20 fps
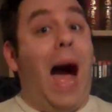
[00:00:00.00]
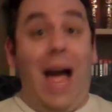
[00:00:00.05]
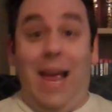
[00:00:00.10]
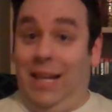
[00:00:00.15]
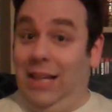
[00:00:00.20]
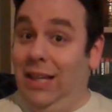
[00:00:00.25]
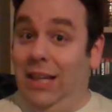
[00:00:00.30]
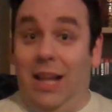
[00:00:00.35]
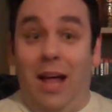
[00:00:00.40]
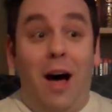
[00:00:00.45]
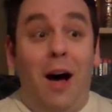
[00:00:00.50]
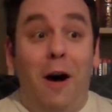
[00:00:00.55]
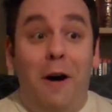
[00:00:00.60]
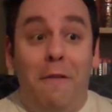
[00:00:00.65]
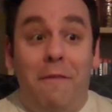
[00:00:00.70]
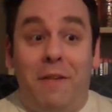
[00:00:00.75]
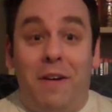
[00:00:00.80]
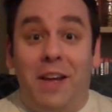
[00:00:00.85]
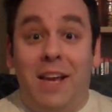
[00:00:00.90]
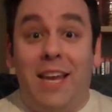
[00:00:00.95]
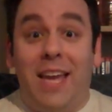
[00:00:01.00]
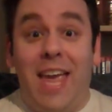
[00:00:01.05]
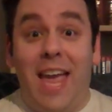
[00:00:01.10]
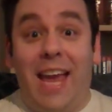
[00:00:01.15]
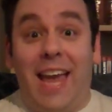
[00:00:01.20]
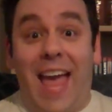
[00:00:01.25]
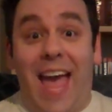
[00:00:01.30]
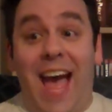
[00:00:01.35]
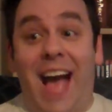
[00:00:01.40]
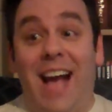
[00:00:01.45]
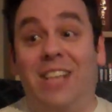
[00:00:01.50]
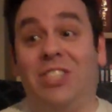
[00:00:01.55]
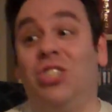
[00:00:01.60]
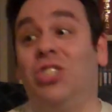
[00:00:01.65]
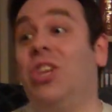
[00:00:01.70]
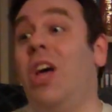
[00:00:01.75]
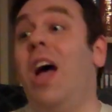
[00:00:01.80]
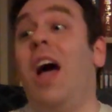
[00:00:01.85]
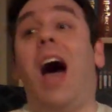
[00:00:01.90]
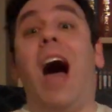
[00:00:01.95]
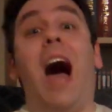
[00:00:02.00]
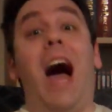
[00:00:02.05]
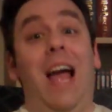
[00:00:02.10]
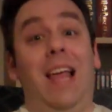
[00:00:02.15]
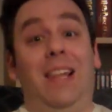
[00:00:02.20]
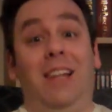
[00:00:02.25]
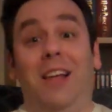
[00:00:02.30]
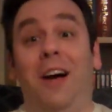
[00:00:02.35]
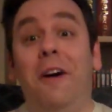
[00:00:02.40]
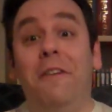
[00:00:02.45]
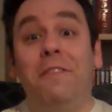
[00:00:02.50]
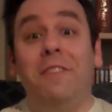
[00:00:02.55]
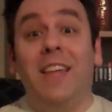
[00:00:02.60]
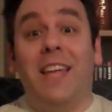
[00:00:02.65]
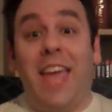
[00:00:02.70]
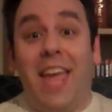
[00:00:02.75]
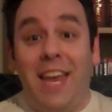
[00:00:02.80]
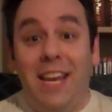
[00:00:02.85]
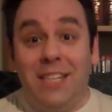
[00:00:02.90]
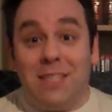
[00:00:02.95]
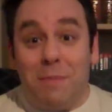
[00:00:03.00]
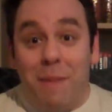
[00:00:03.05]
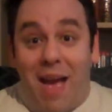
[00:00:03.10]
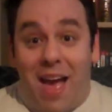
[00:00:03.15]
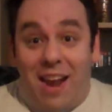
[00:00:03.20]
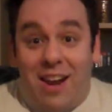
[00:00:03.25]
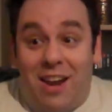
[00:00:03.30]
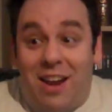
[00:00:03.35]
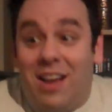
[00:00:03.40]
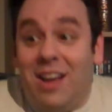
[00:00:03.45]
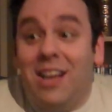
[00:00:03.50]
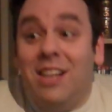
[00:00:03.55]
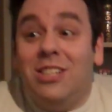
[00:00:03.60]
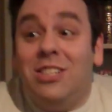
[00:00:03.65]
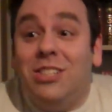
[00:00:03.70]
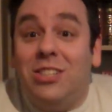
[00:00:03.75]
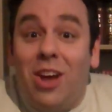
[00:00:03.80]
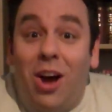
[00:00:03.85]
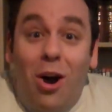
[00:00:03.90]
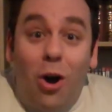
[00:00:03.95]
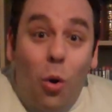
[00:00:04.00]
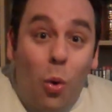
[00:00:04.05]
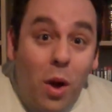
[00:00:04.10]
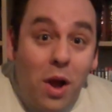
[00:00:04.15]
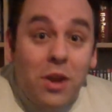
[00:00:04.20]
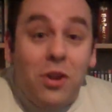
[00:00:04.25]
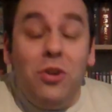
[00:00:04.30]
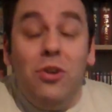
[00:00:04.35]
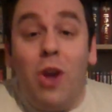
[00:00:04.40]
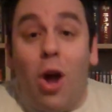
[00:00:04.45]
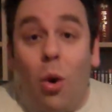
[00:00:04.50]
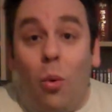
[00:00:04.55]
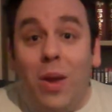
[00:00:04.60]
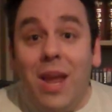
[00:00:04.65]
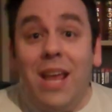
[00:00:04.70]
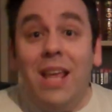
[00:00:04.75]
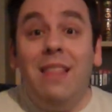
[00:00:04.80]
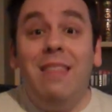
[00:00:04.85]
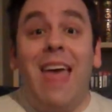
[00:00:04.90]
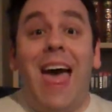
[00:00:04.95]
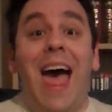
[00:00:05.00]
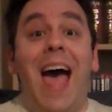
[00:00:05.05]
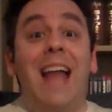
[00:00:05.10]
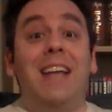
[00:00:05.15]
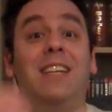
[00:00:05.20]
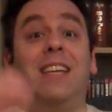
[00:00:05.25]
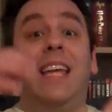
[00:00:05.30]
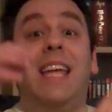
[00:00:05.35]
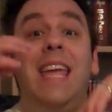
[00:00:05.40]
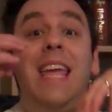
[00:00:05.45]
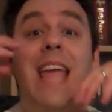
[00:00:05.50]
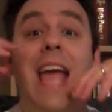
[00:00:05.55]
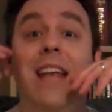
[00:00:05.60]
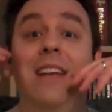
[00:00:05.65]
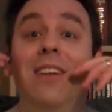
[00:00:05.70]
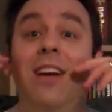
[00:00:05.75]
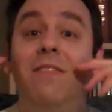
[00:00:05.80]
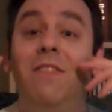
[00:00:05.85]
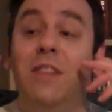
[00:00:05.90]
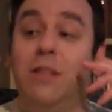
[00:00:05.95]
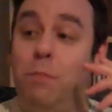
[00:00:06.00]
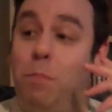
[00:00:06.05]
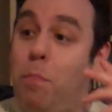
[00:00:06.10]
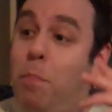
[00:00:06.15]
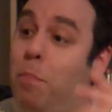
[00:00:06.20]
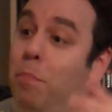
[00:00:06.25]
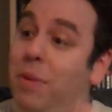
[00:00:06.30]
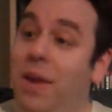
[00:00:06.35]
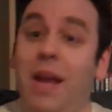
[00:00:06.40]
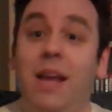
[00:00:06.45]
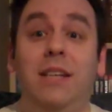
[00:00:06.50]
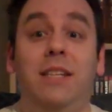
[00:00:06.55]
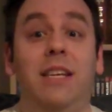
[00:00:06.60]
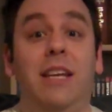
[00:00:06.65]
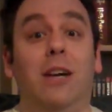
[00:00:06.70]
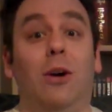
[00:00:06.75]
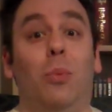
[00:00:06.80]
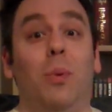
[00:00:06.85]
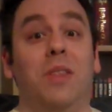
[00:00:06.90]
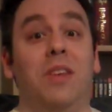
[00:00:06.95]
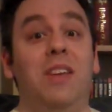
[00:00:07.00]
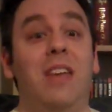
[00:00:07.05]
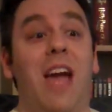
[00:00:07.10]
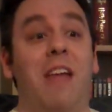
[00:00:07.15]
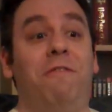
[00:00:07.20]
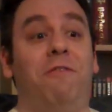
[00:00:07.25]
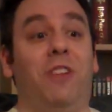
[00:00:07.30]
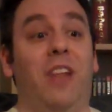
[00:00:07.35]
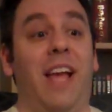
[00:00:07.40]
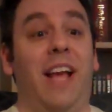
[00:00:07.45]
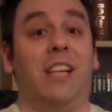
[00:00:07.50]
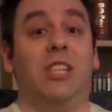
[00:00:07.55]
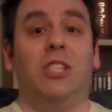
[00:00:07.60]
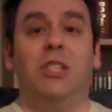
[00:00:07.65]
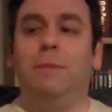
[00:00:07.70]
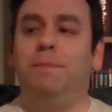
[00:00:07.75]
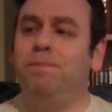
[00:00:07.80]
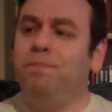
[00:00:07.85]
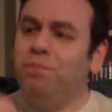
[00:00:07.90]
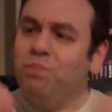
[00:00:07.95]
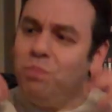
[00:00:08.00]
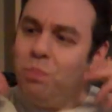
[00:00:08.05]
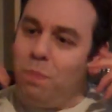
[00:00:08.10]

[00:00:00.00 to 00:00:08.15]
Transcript: I love Kick-Ass. I love The Kingsmen. So knowing that he had done this big deal with Netflix,